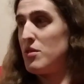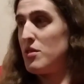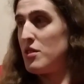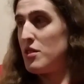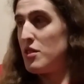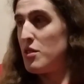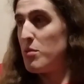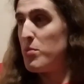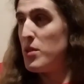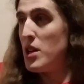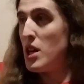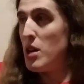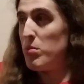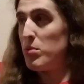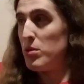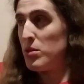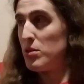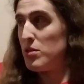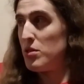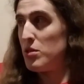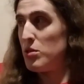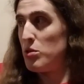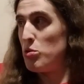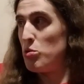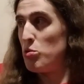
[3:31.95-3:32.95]
to be able
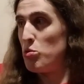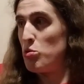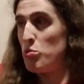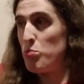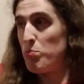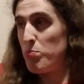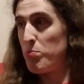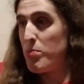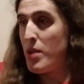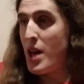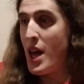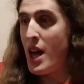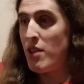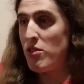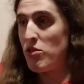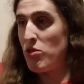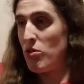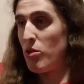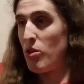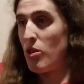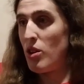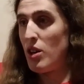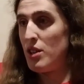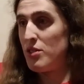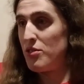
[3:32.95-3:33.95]
to pass
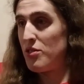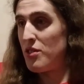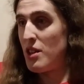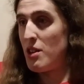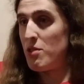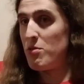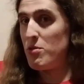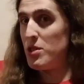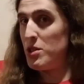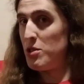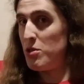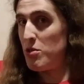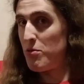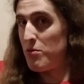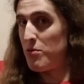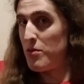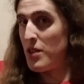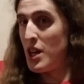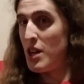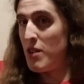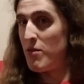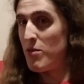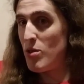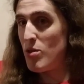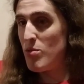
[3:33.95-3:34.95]
laws that are in your
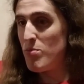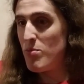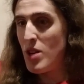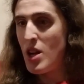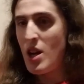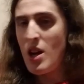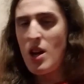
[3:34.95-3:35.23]
favor,